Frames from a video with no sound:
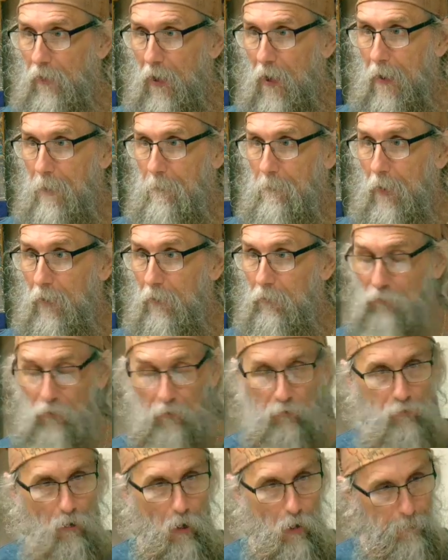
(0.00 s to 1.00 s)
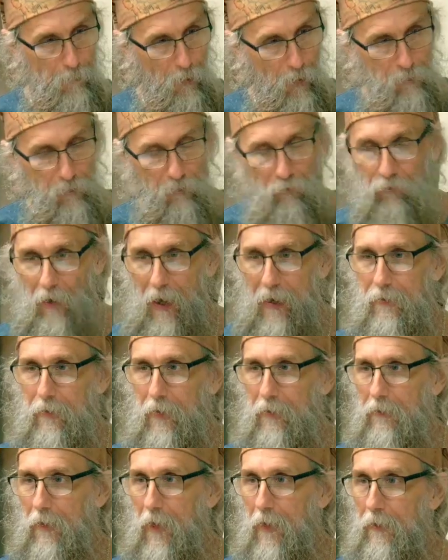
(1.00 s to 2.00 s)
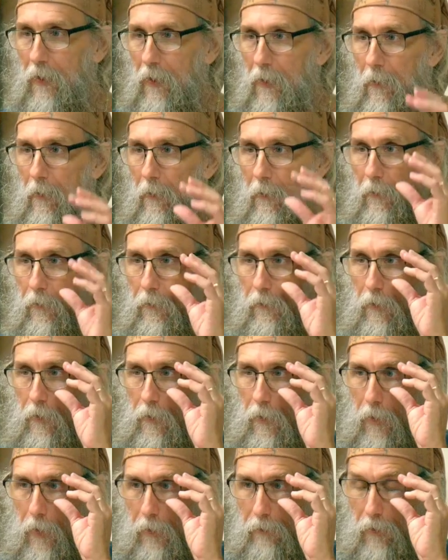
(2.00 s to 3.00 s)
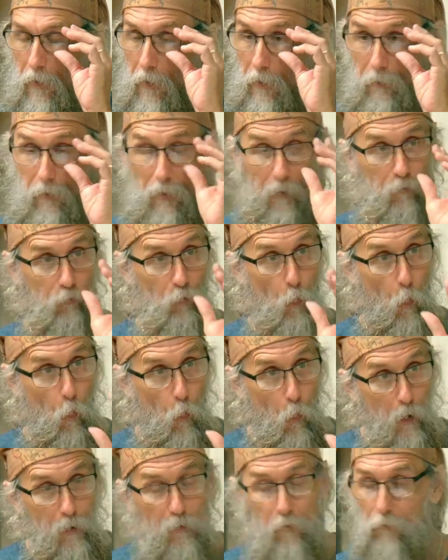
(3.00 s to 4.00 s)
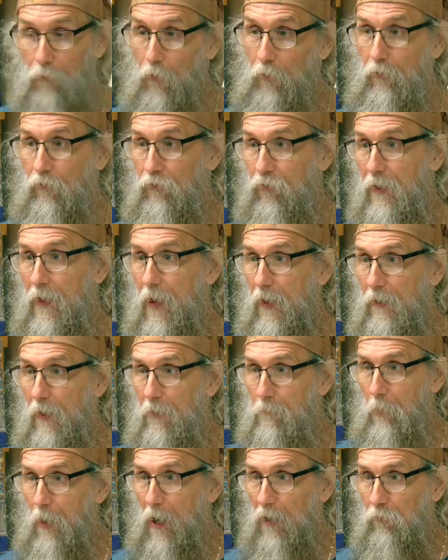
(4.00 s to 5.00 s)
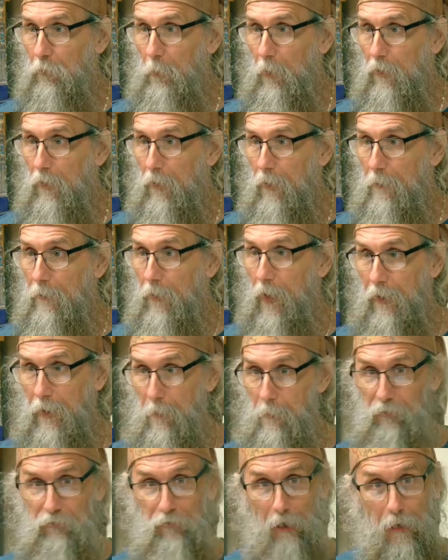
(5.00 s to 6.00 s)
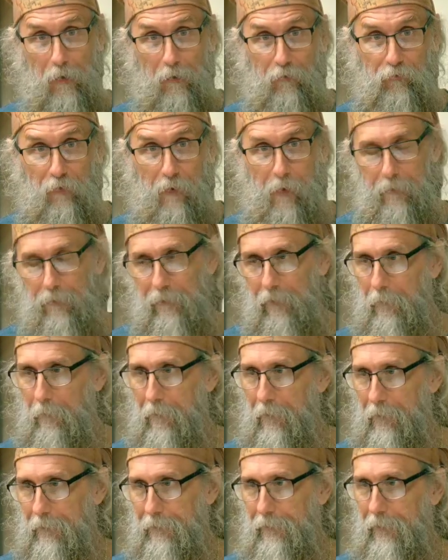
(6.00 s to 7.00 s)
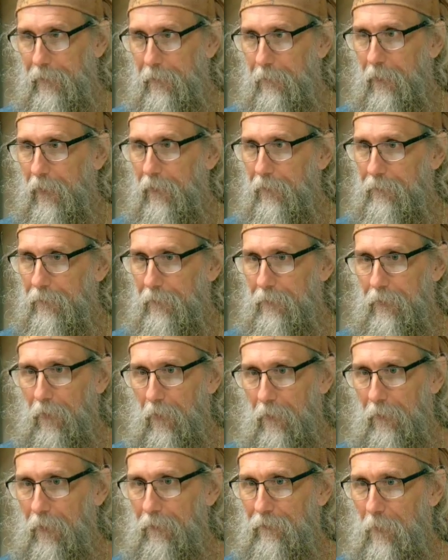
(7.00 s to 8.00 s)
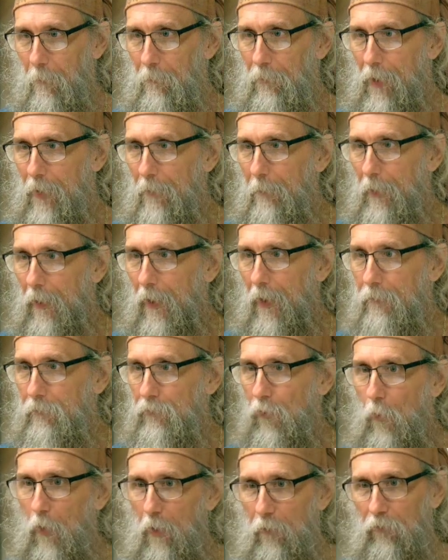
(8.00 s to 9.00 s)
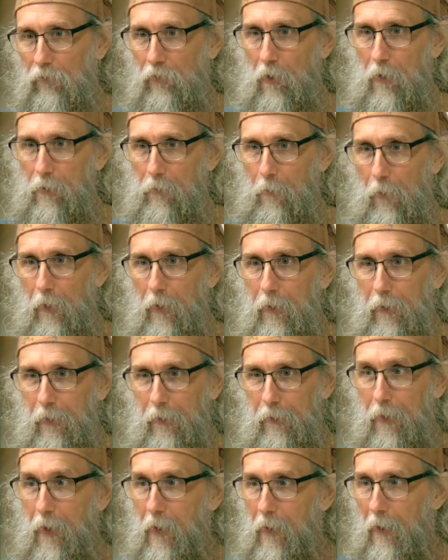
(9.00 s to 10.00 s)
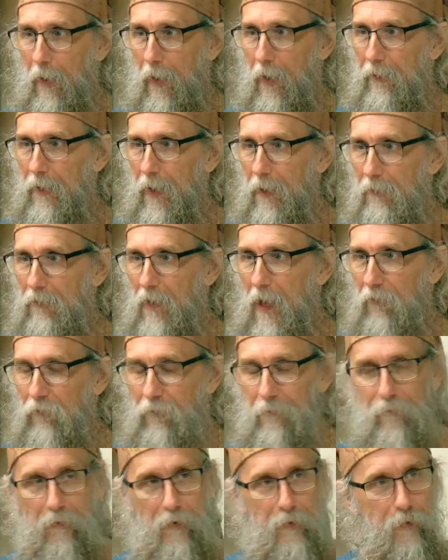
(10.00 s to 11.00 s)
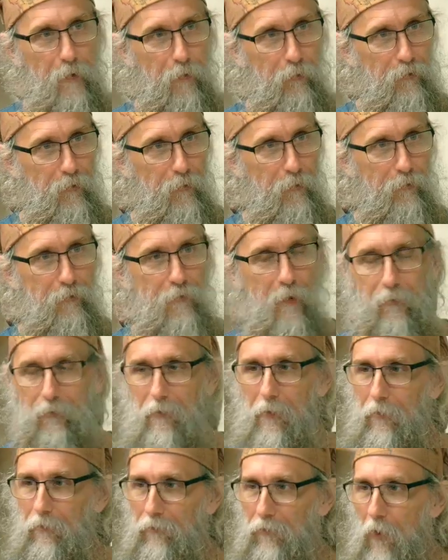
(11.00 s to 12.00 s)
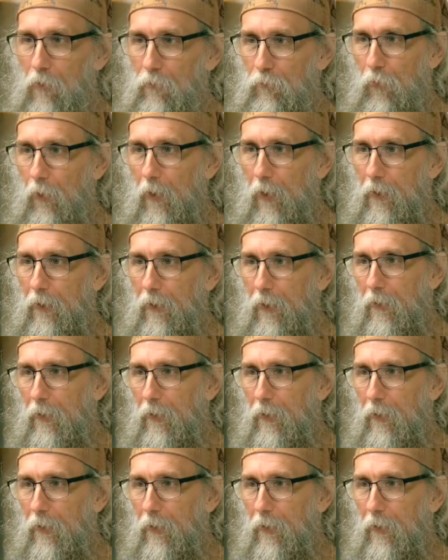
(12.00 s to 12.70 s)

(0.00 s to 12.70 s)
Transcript: time, just on the side, and yet it, it is wonderful to see how they prosper. Now, I could be jealous of that and say, well, gee whiz, you know, that's a bummer. I do all this hard work and I got a thousand videos and there's nothing to show for it.